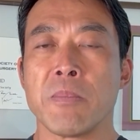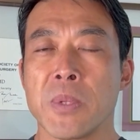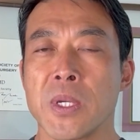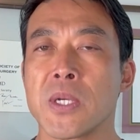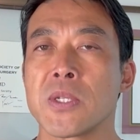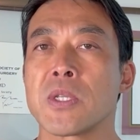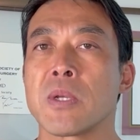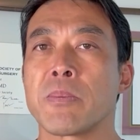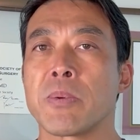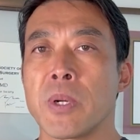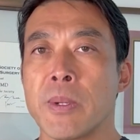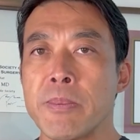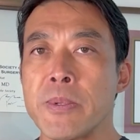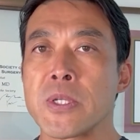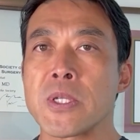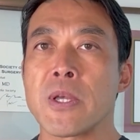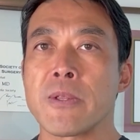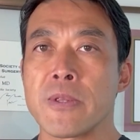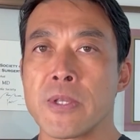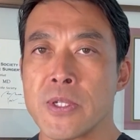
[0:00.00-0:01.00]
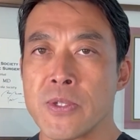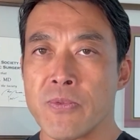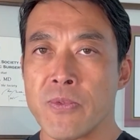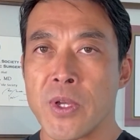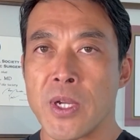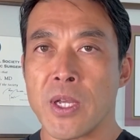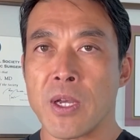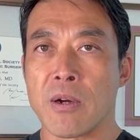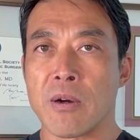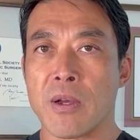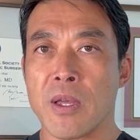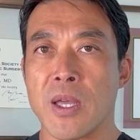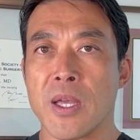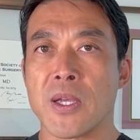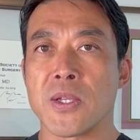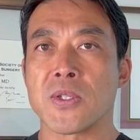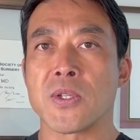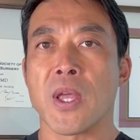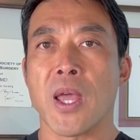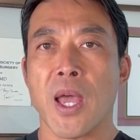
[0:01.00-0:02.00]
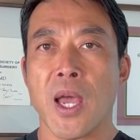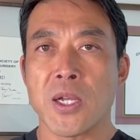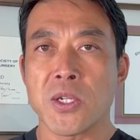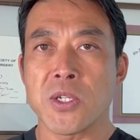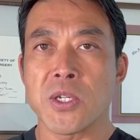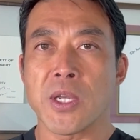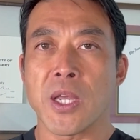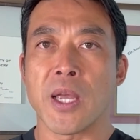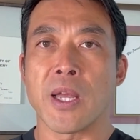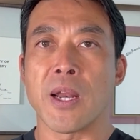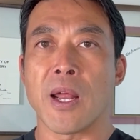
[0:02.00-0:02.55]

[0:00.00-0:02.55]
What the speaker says: because the purpose of this video is to educate